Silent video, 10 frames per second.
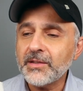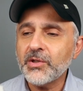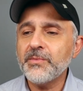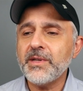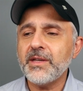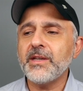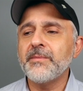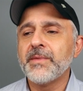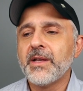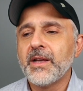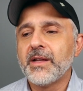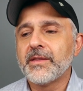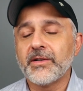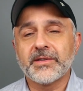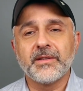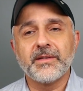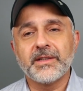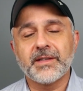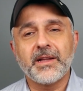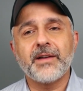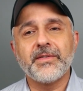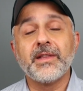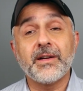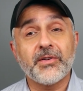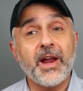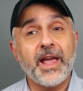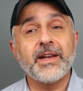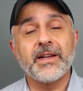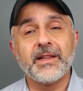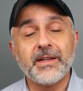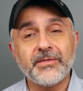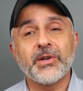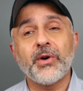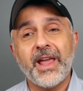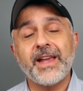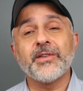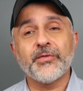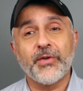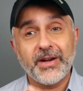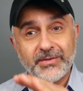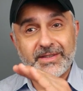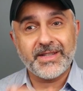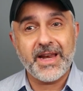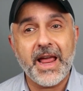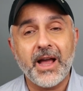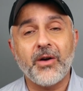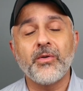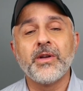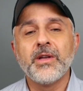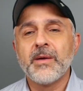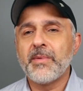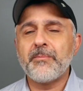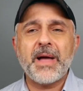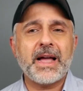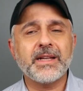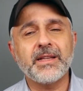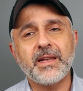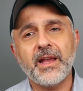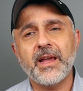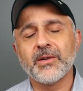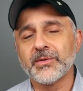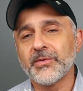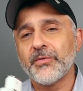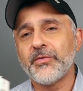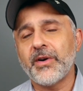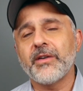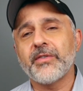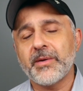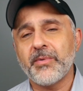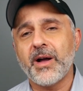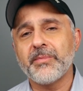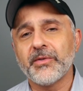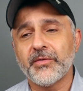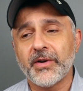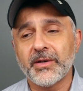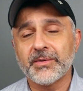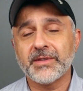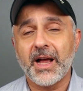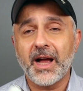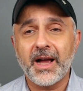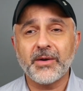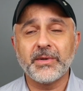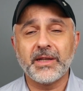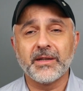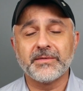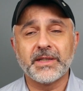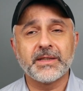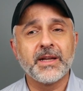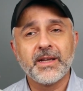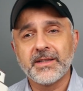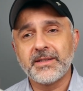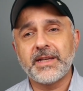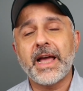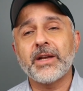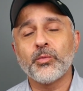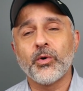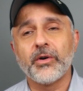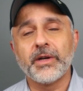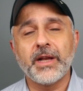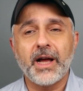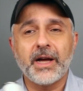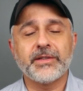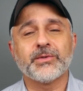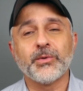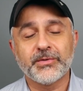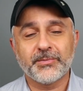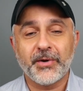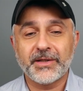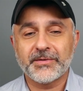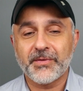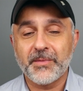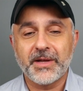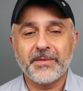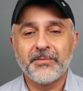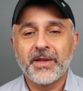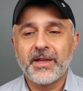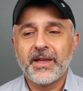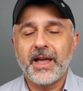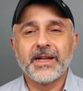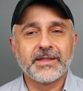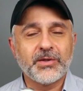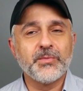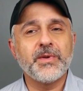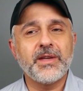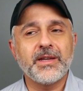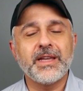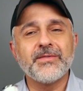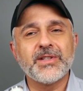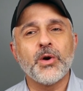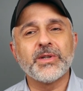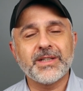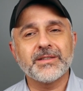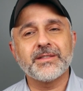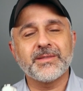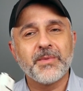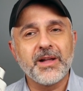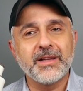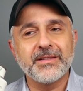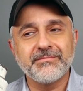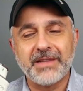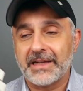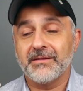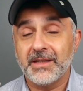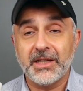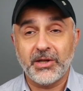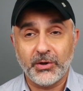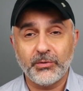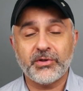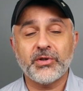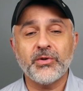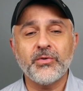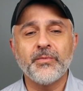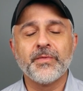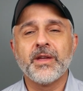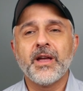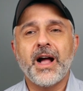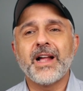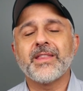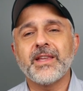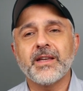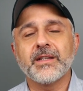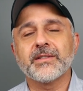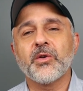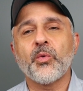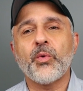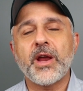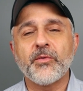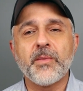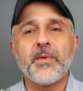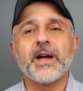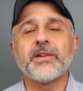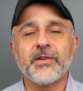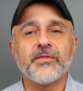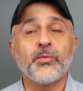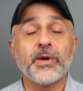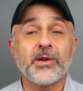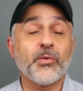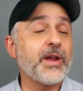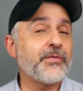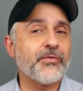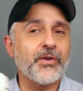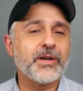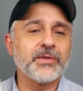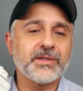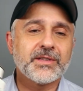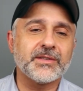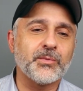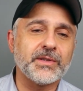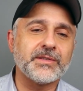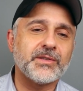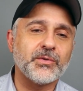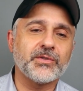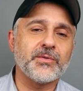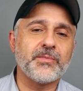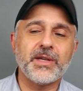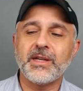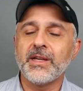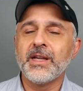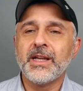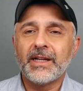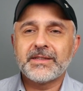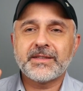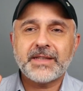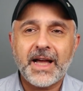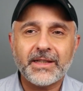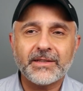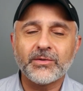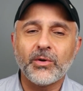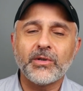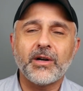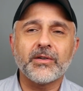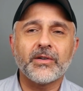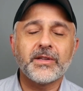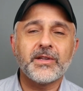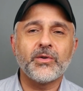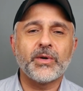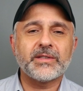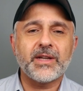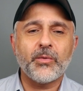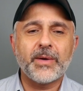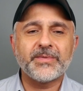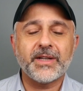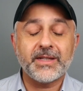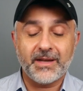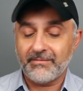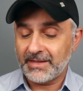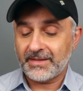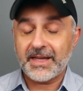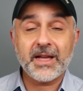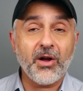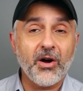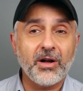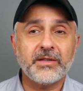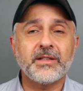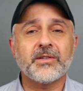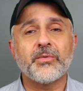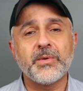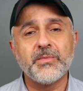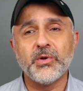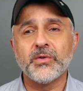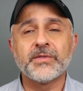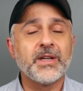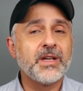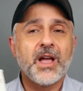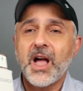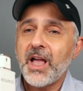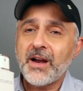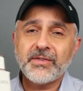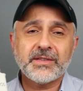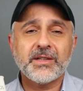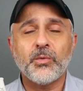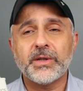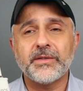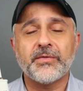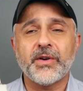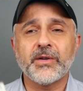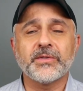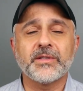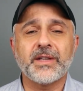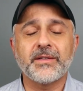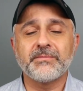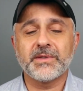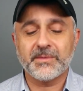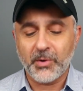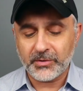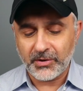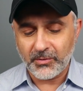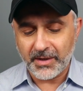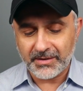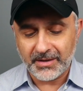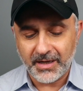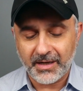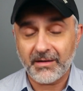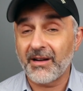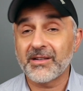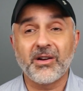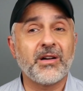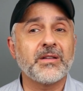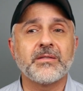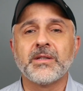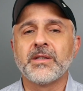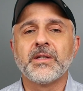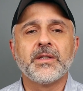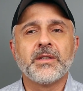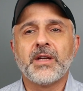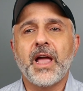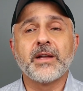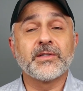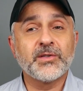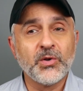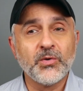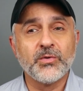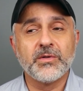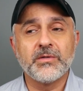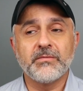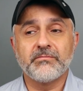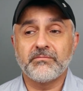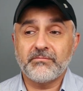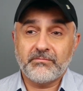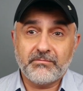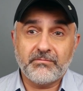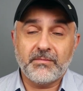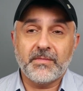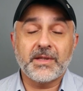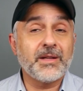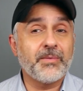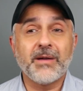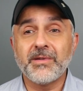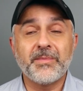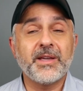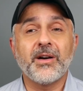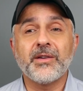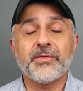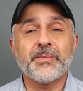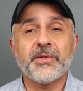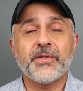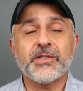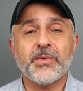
to me there's a it's a love, love or hate it love it or hate it fragrance now but back in the day it was a very very popular fragrance I really loved it dad wore it I stole sprays from it and to me even though it doesn't smell like it used to, I think it's a great reminder of what a great fragrance this once used to be. It's sad it's no longer in the USA website. It's sad all these are removed. Every single one of the fragrances I spoke to you about today are gone. And soon they'll probably be gone from the French